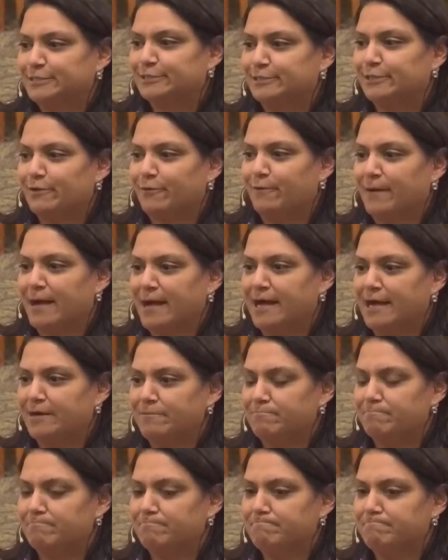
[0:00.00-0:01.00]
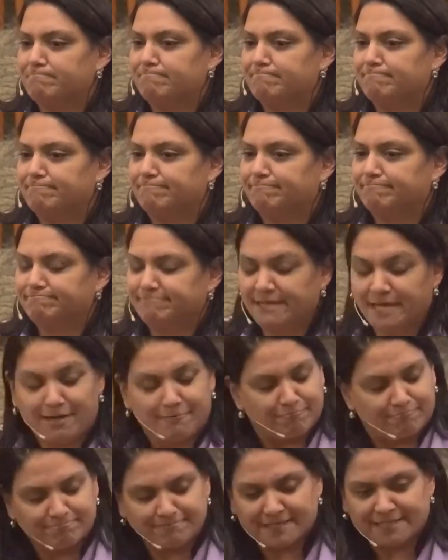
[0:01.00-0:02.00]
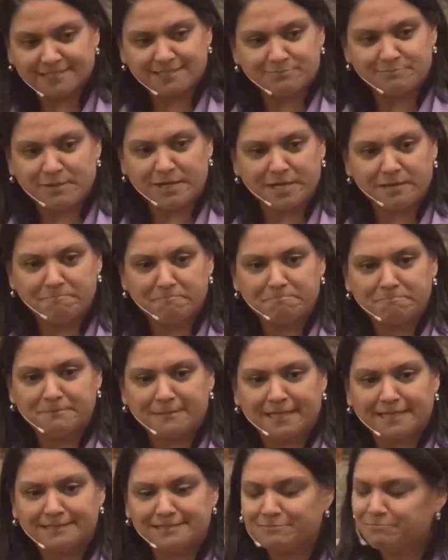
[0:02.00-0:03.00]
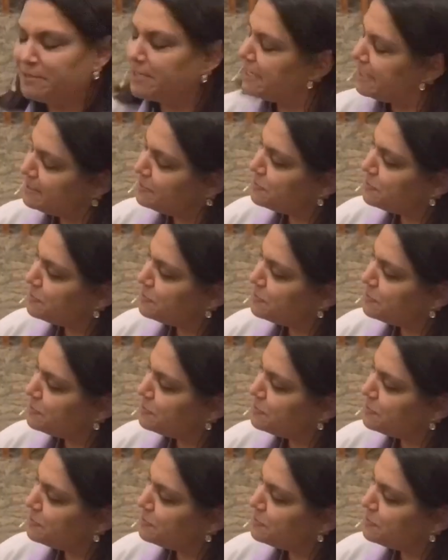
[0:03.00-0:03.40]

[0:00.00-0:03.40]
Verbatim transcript: So, um, yeah, that's my, that's my